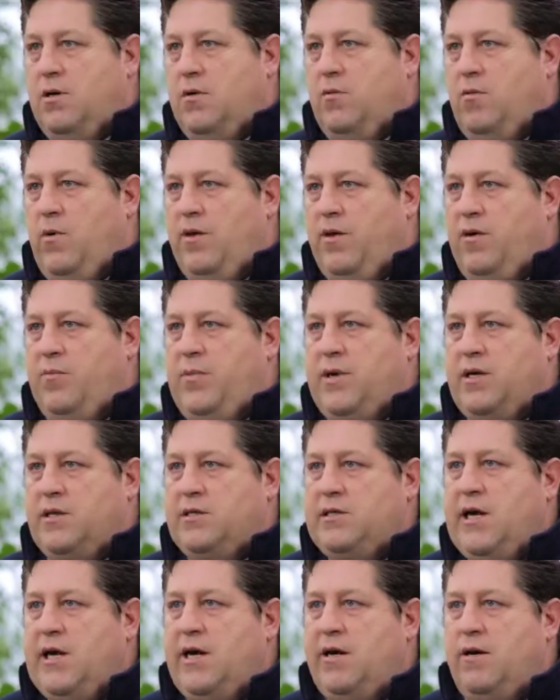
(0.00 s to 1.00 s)
whether it be
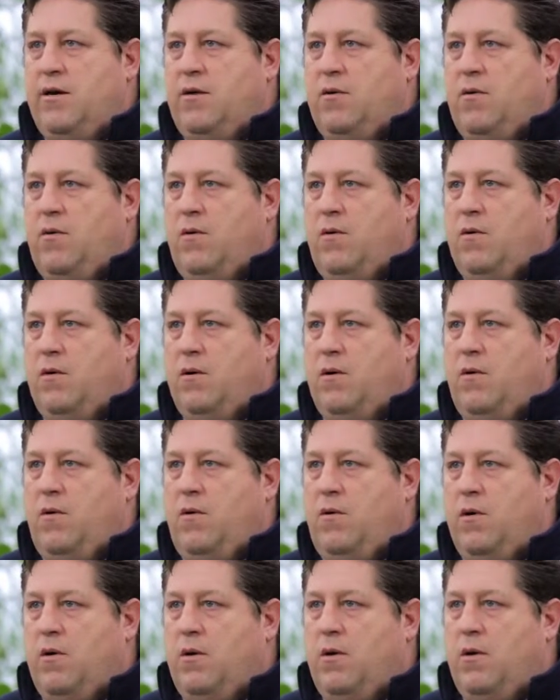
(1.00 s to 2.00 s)
container
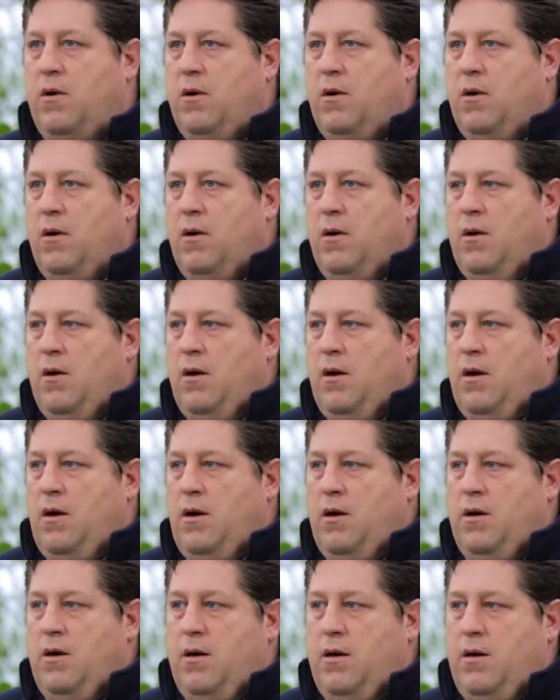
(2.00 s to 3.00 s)
or
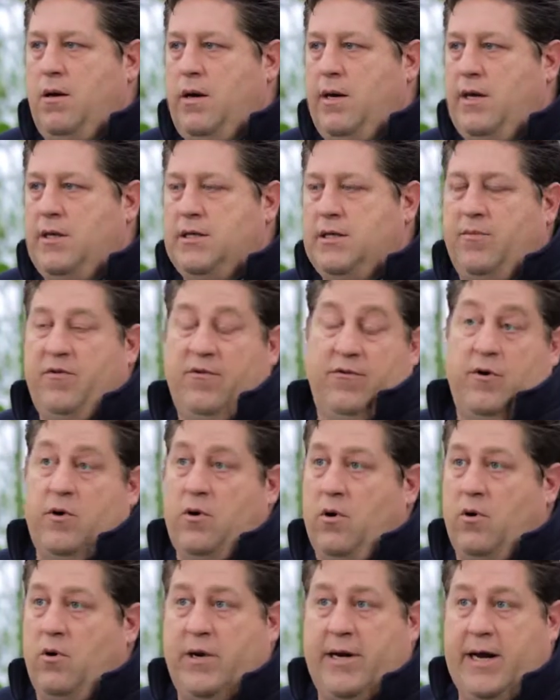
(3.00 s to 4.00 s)
any type
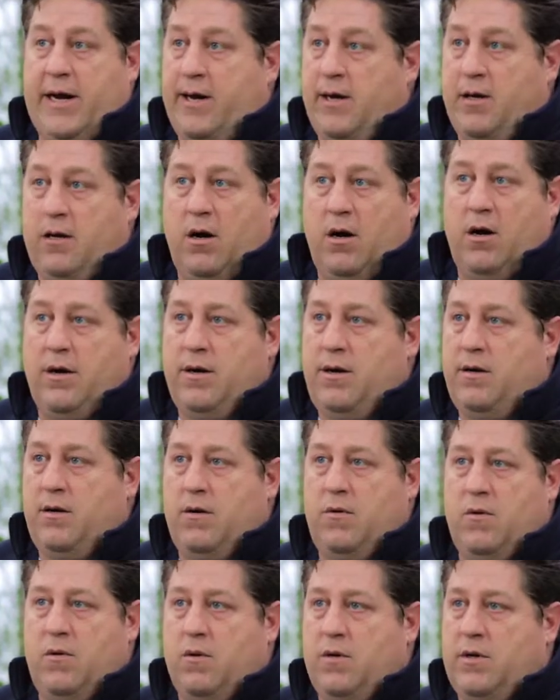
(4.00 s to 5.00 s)
of organic
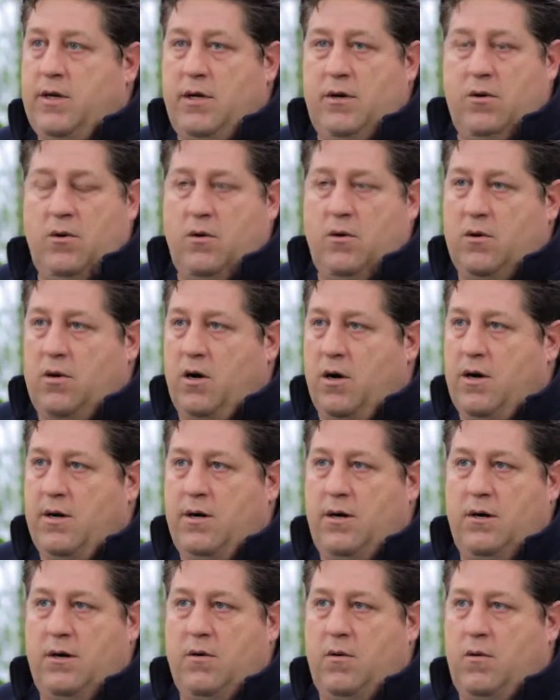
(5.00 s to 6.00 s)
gardening or keyhole
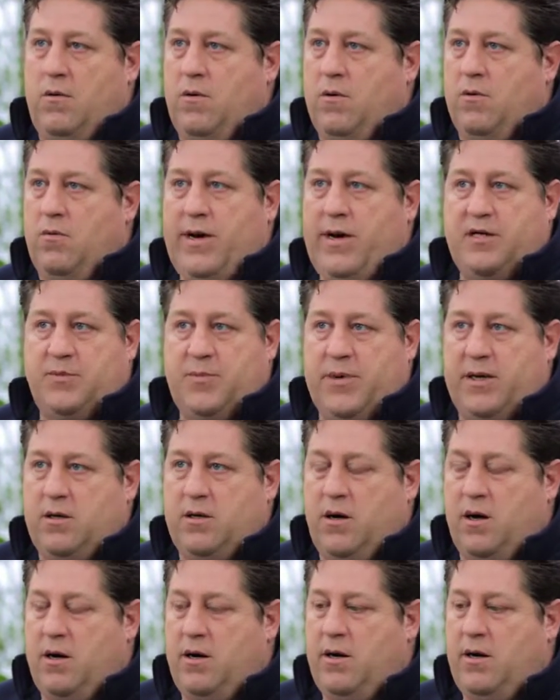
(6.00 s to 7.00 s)
gardening or raised bed
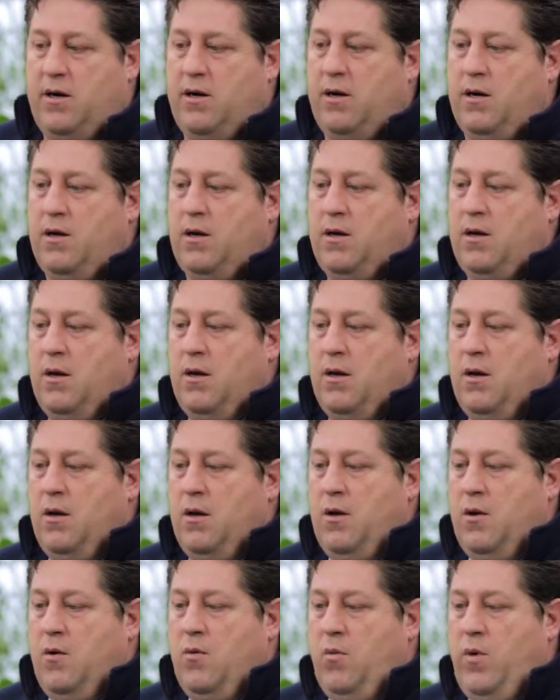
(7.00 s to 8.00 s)
gardening,
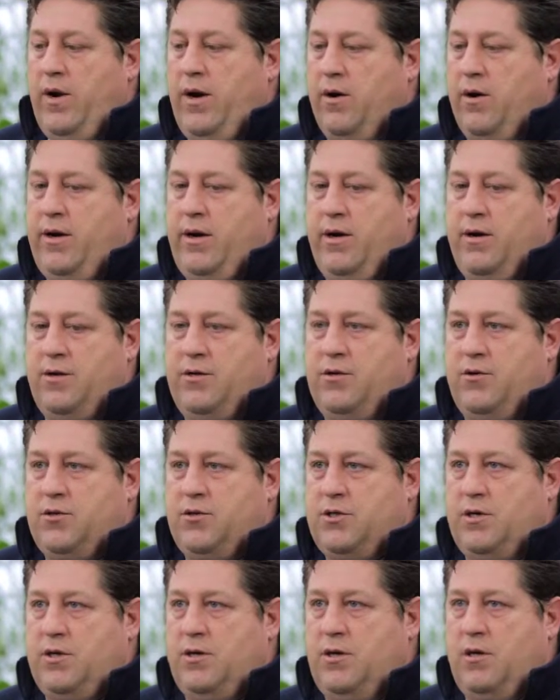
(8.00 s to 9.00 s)
we are
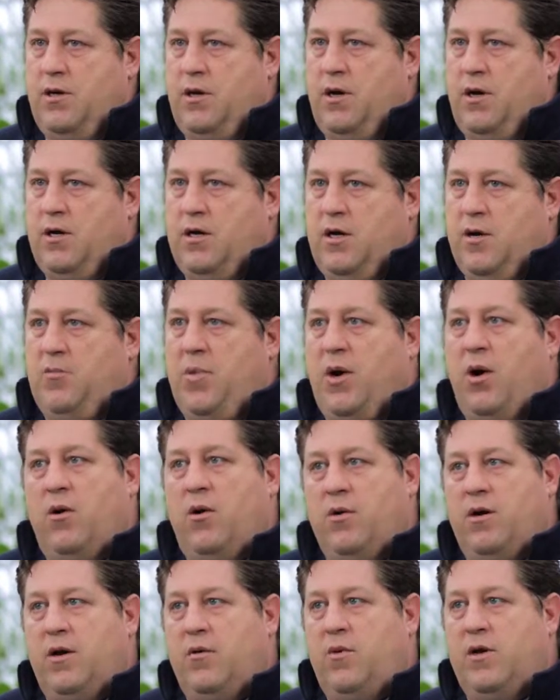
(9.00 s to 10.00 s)
introducing a
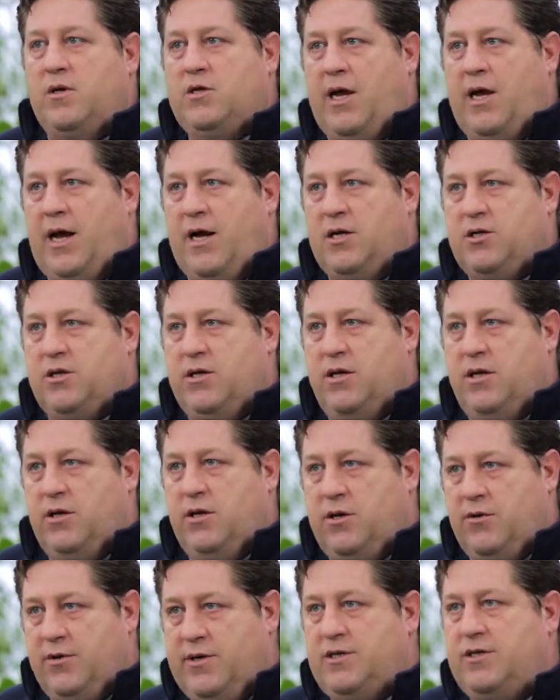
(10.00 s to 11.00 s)
component which actually
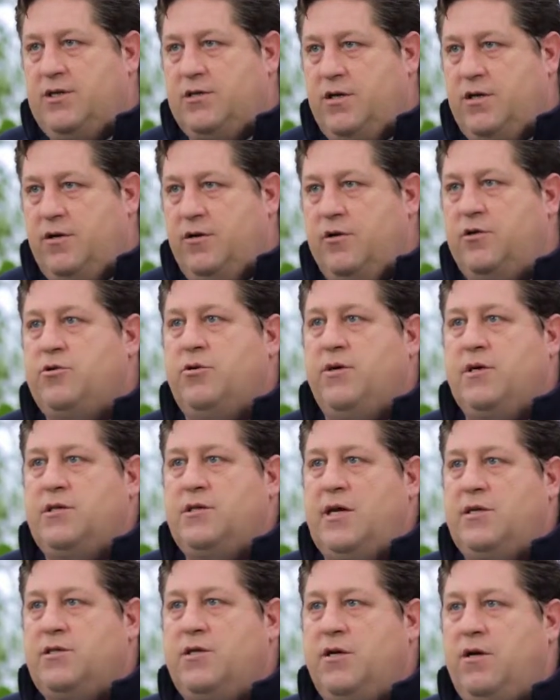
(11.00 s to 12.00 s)
increases the nutrient
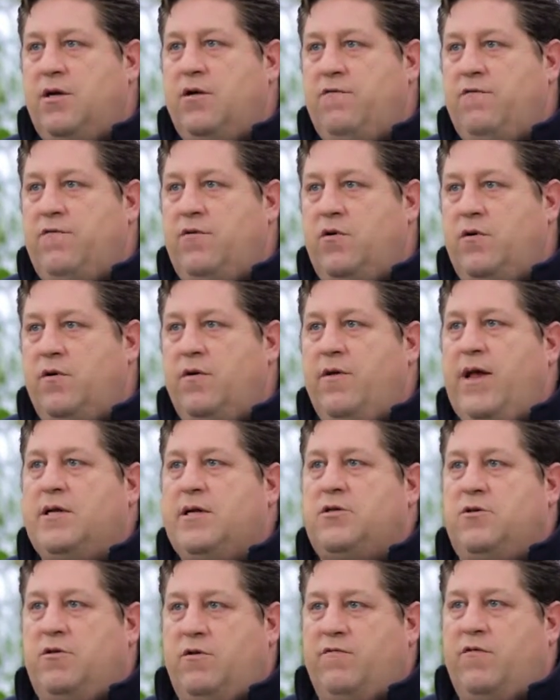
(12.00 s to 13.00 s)
density of food, and
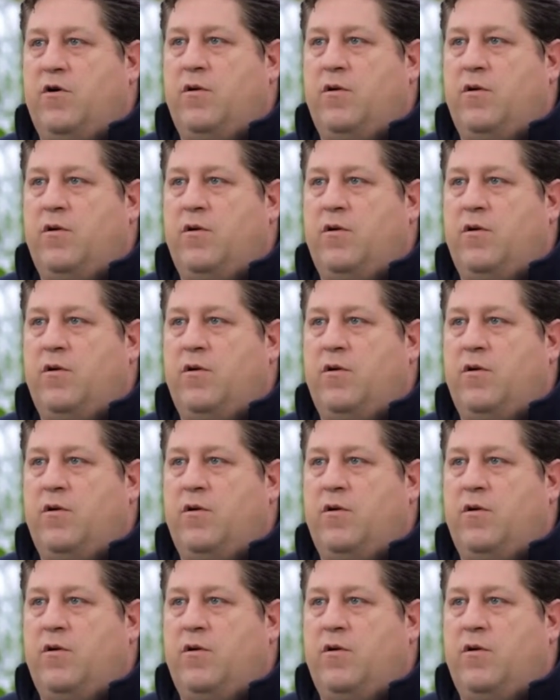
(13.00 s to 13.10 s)
that's through the